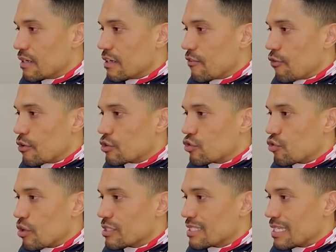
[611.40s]
First
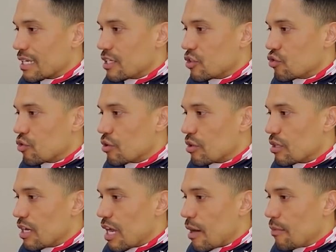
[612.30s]
draw, second draw.
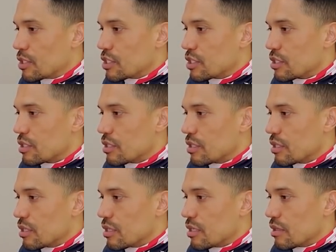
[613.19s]
How much
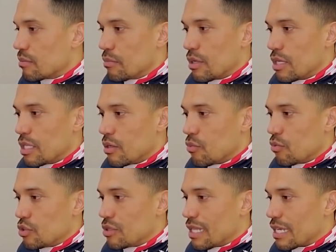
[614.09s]
money
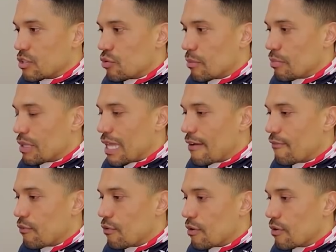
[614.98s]
would you like to apply
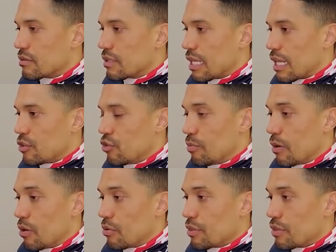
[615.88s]
for? Can I do
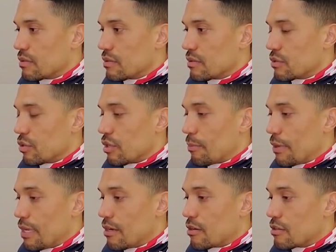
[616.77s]
both? So it
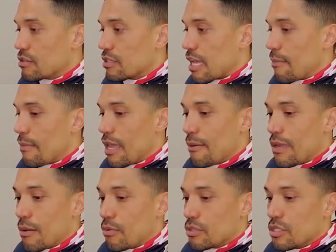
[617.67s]
appears I may be
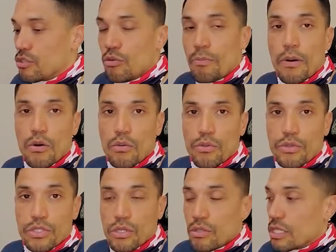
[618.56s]
able to do both.
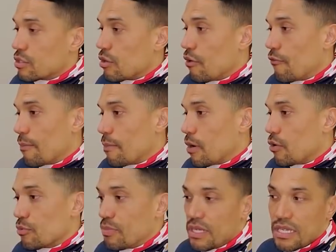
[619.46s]
So let's go for
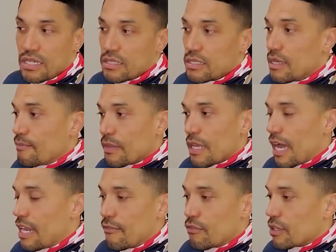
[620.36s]
both because
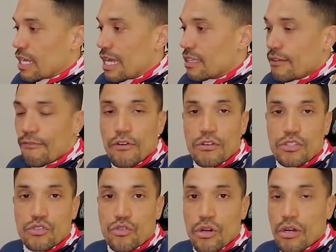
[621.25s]
I never got the
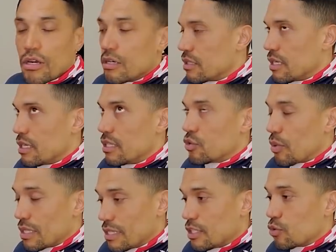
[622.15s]
first draw in
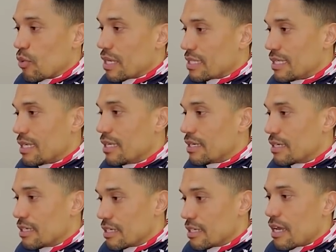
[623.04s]
2020.
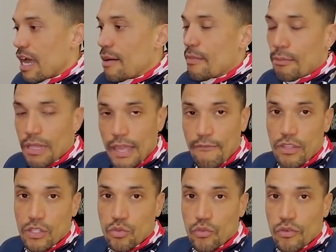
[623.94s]
I'm applying for
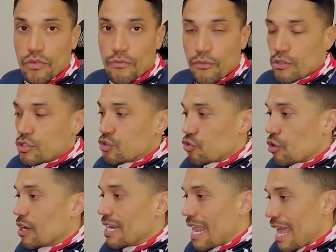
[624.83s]
the first
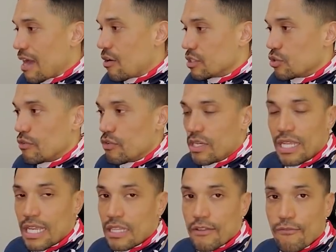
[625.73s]
draw now. So if you didn't
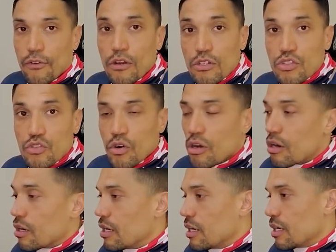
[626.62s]
get the first
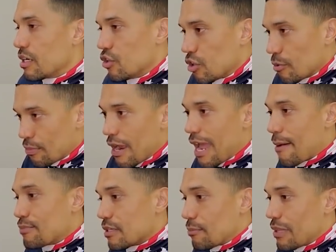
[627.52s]
draw, you could
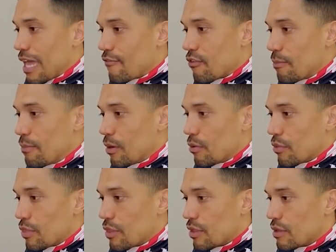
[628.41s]
perhaps apply for both.
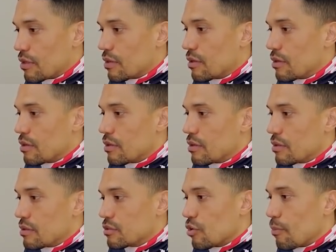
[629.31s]

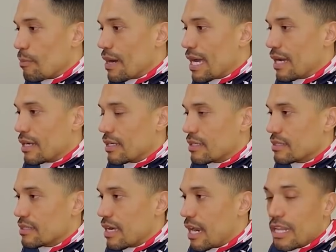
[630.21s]
So bam.
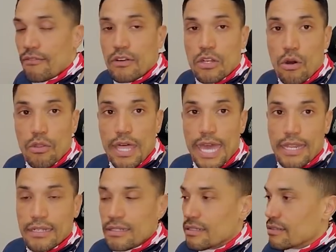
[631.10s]
I didn't even know
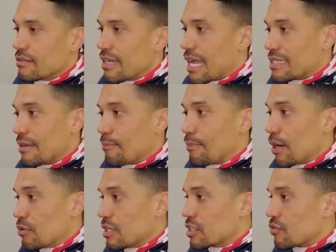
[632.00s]
that. That's a
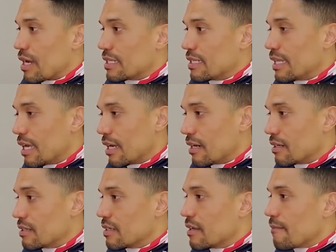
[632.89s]
bonus right there.
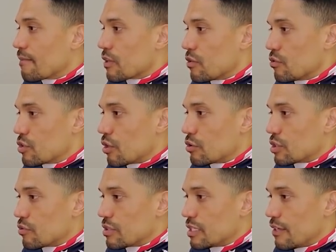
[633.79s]
You chose
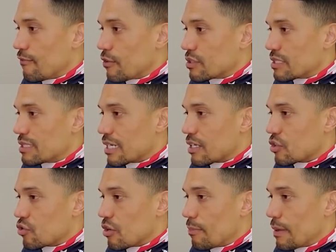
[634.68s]
to receive first and second
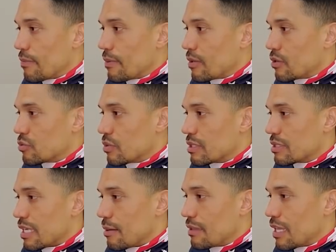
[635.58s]
draw PPP loans with the
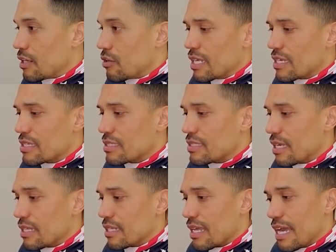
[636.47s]
same lender. It's
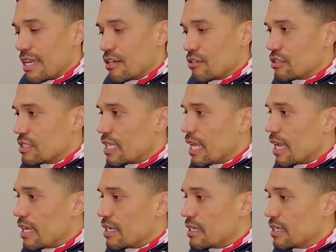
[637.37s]
sent. I
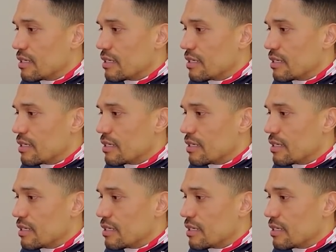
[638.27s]
understand.